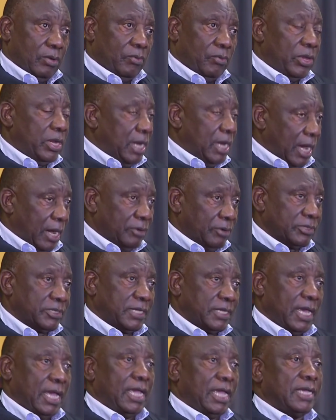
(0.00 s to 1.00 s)
We now
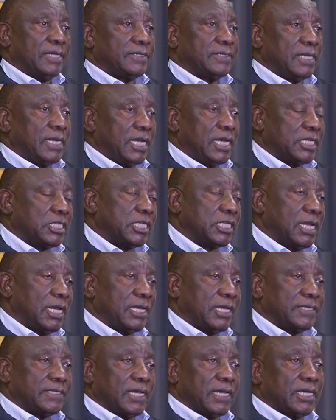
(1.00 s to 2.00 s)
say as the National
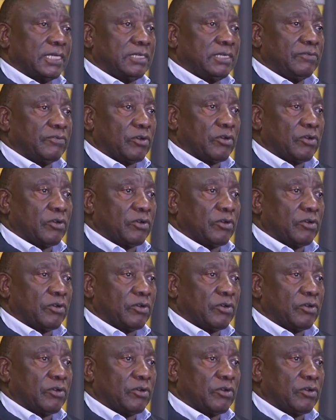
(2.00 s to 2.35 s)
Executive